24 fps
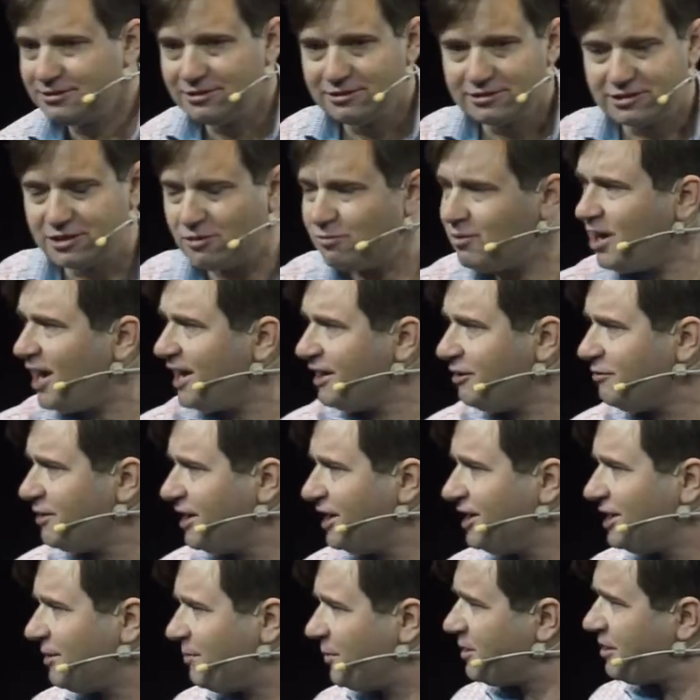So why do we
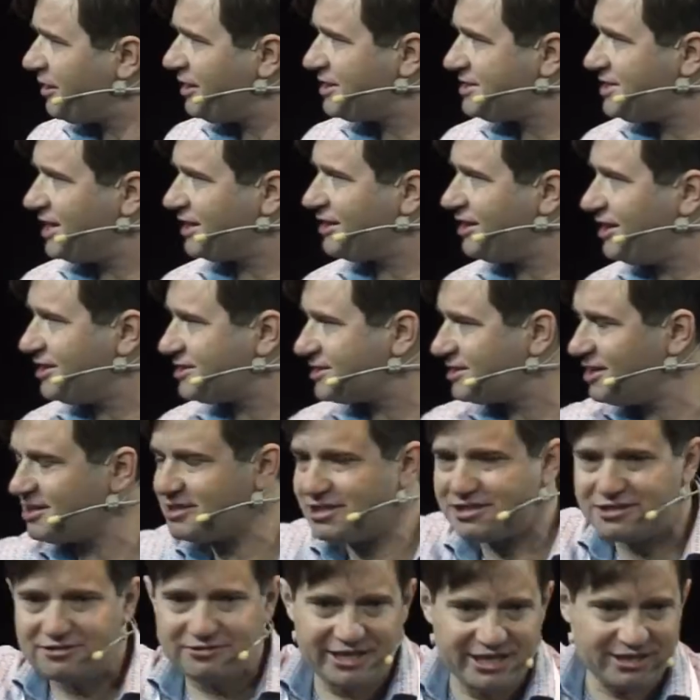end up in things like this? This
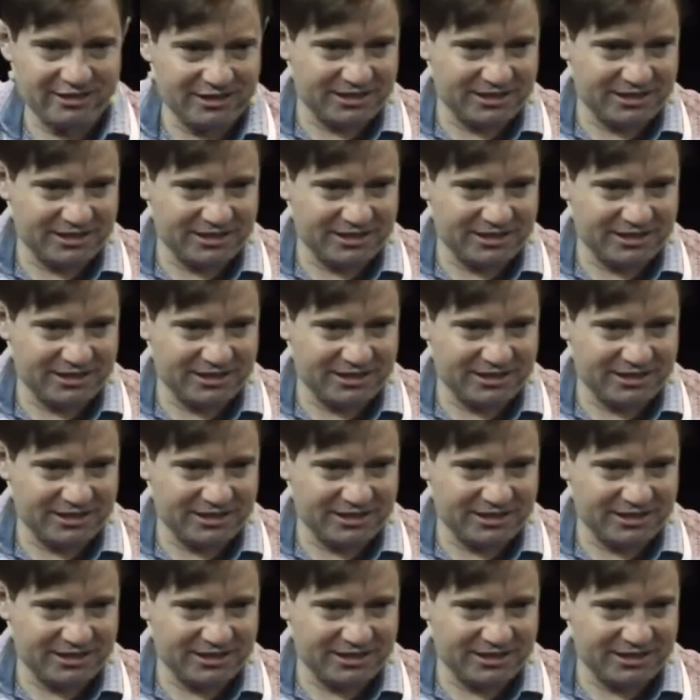is real.